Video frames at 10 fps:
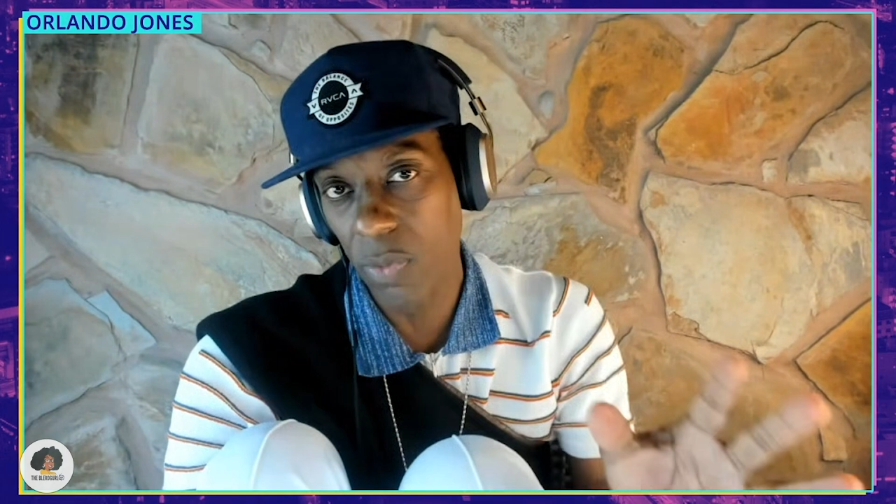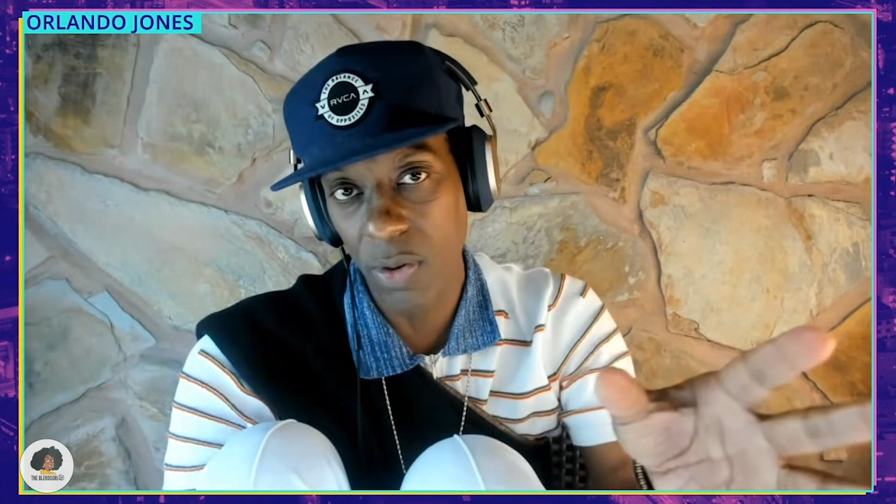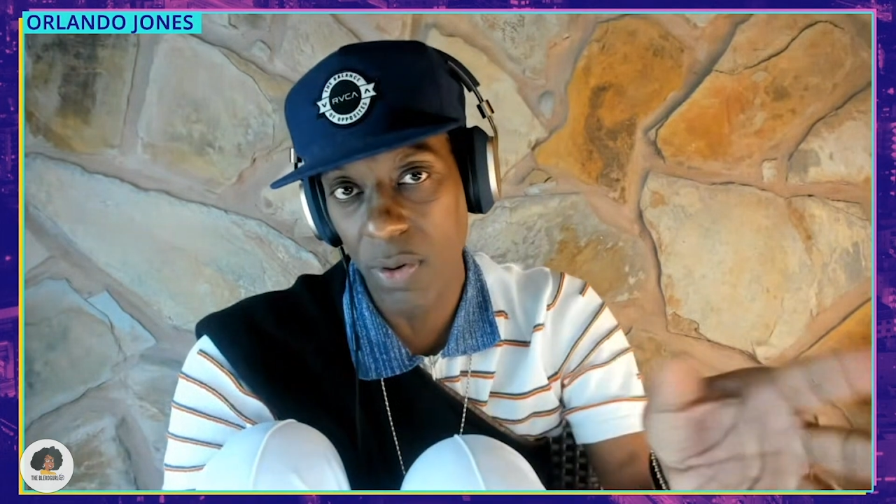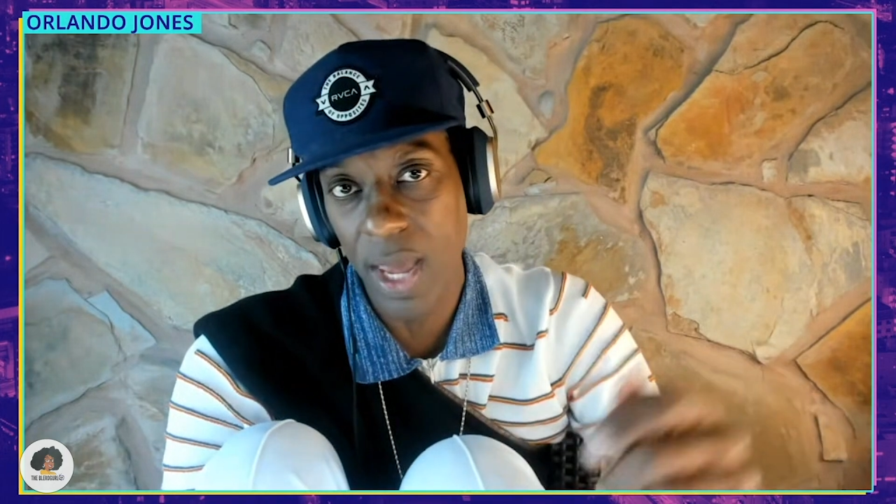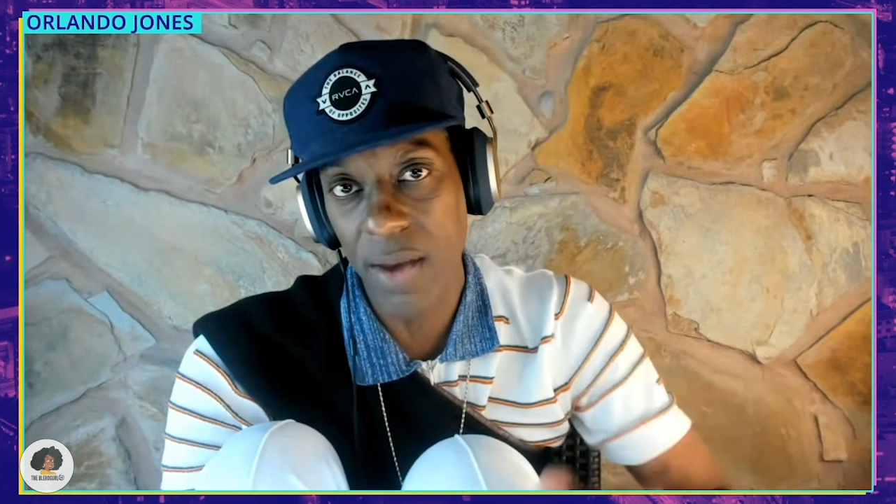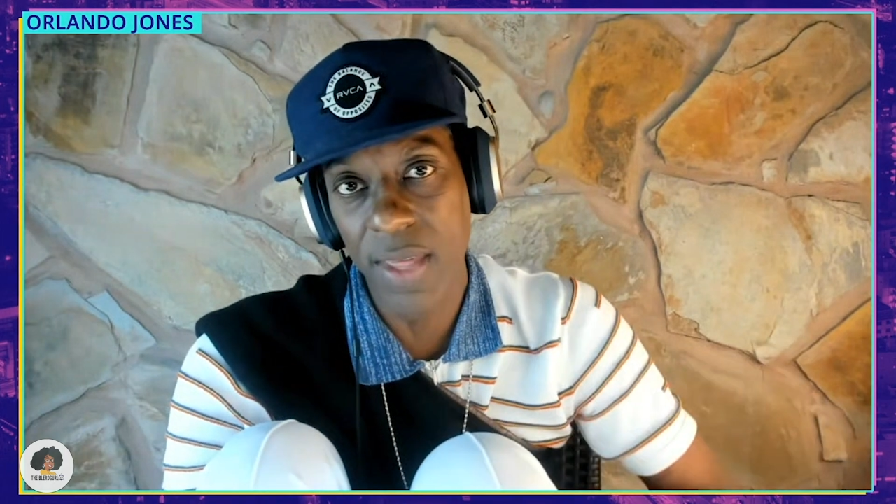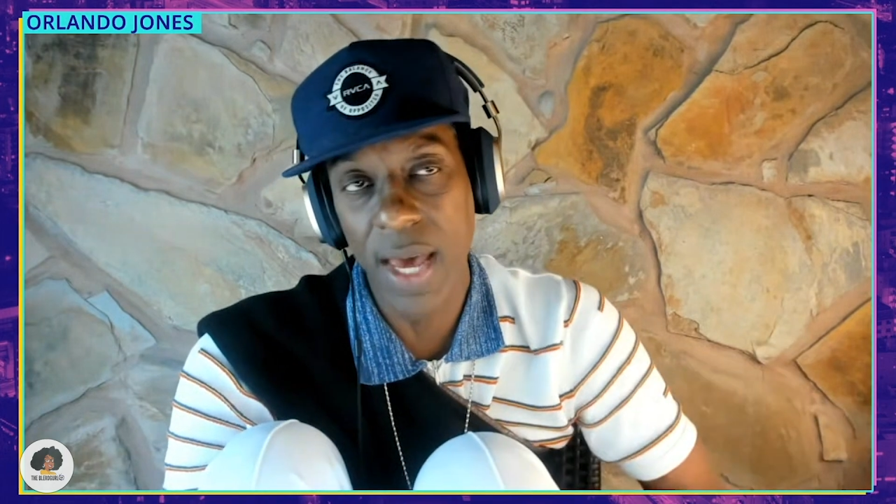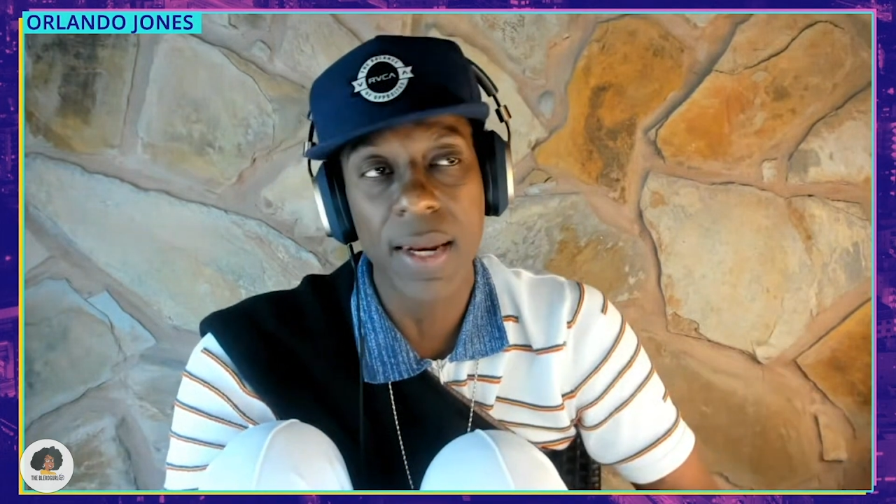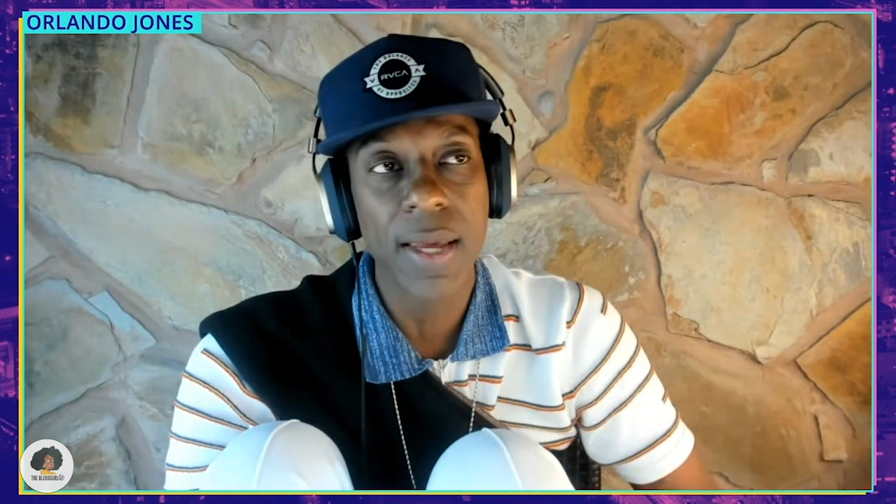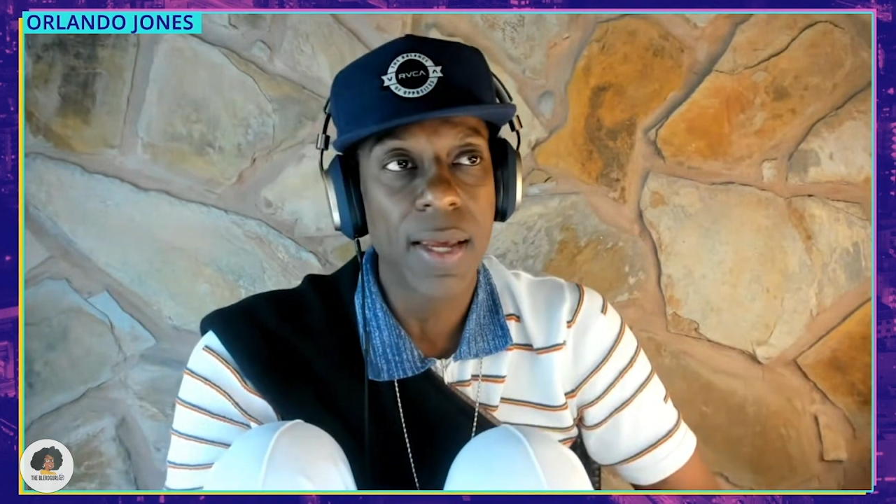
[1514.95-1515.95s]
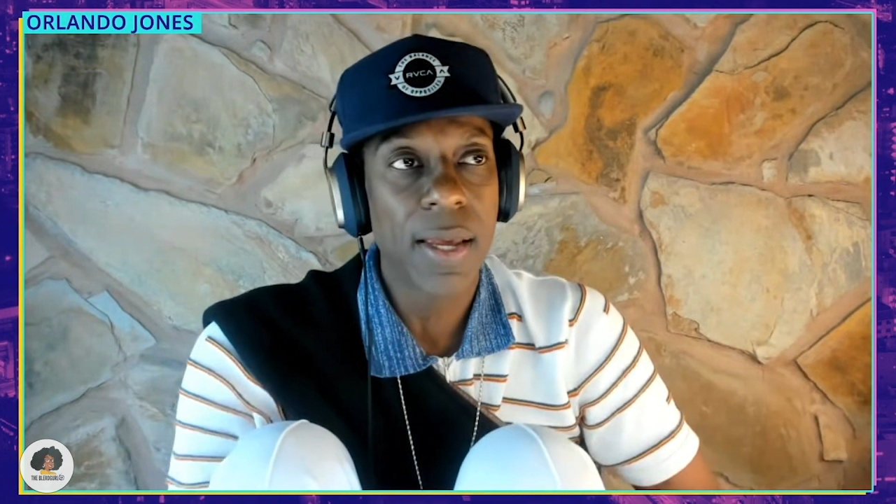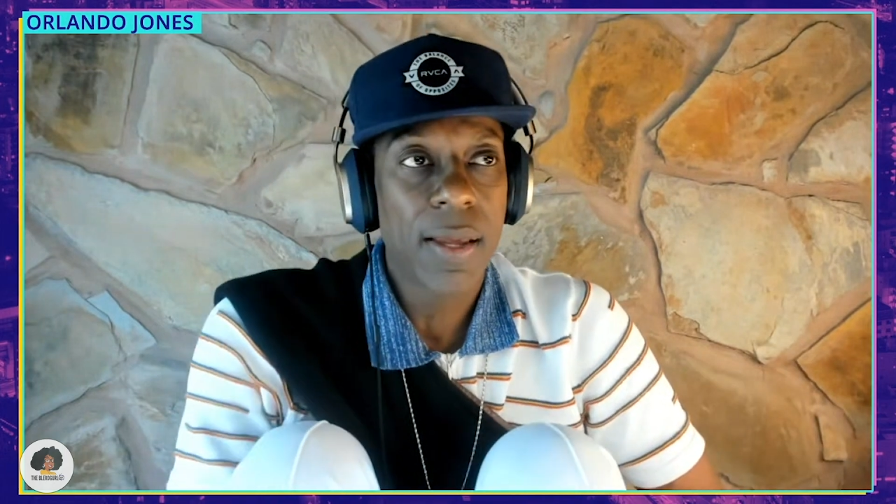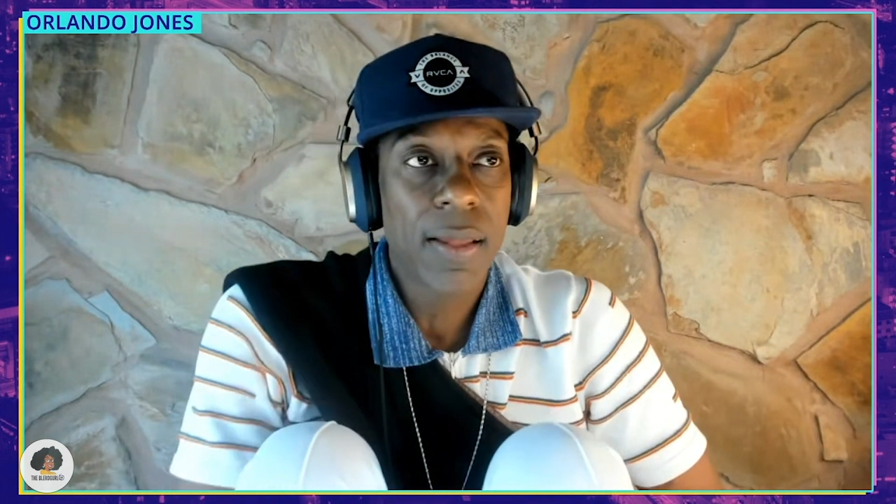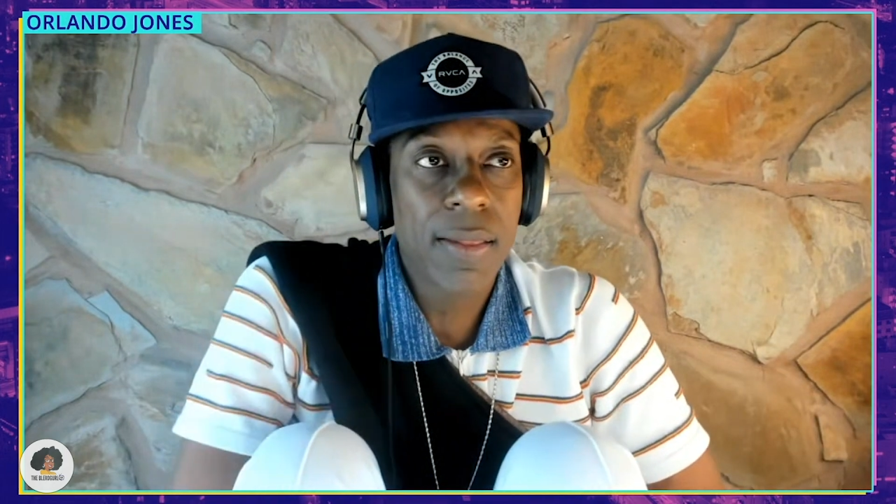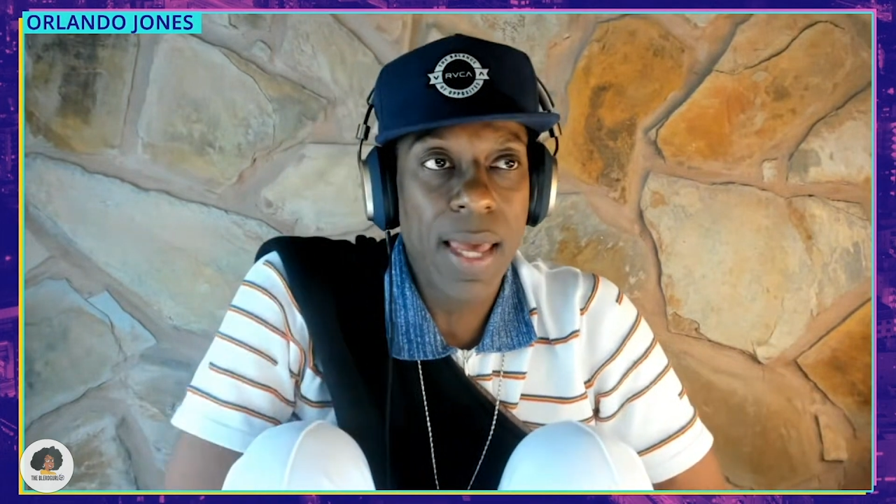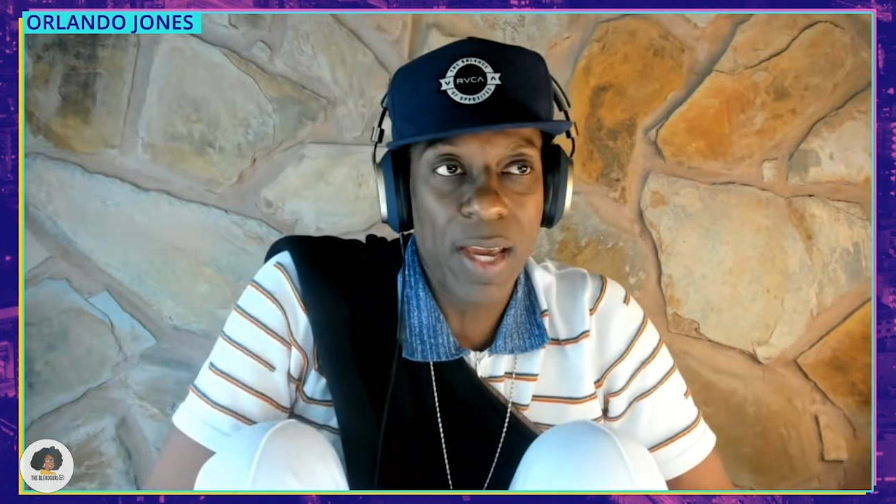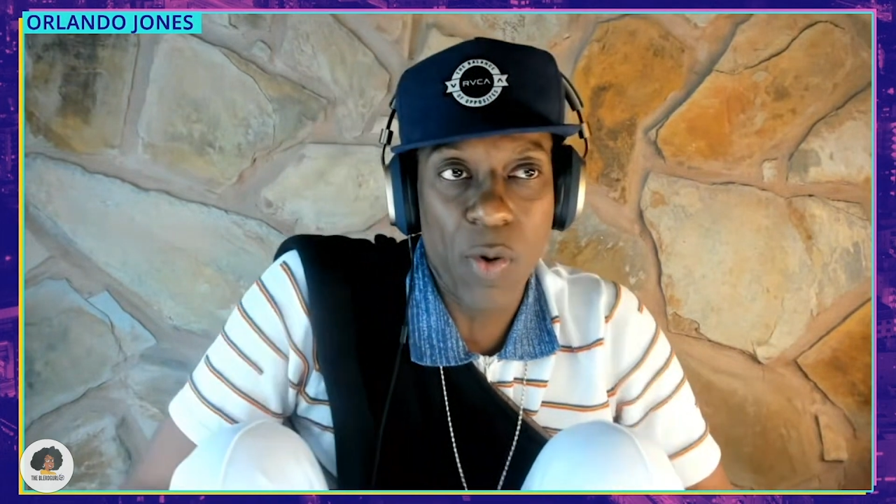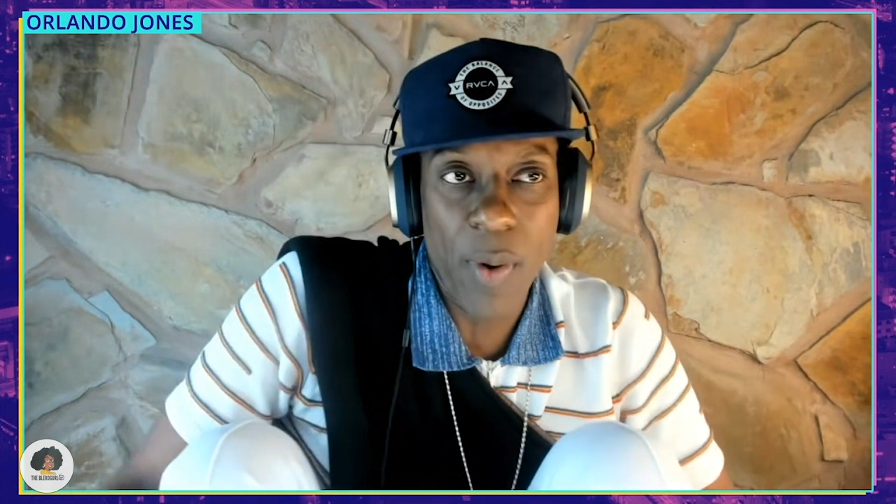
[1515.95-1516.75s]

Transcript: We don't have that